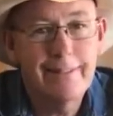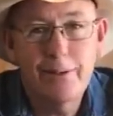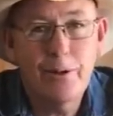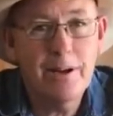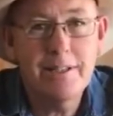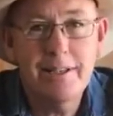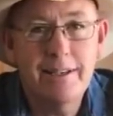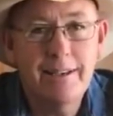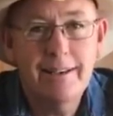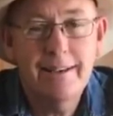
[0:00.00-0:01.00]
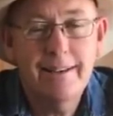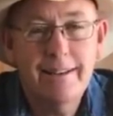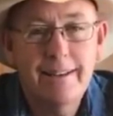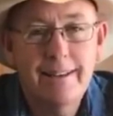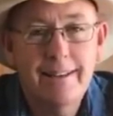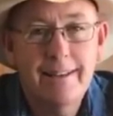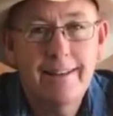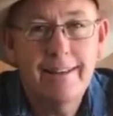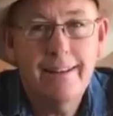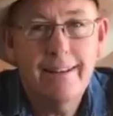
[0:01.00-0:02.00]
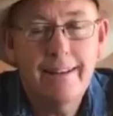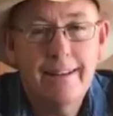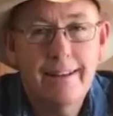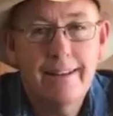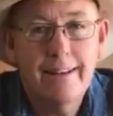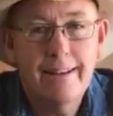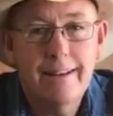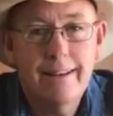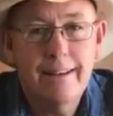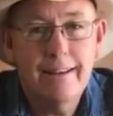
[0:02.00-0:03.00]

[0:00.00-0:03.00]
Crazy. Uh, North Carolina.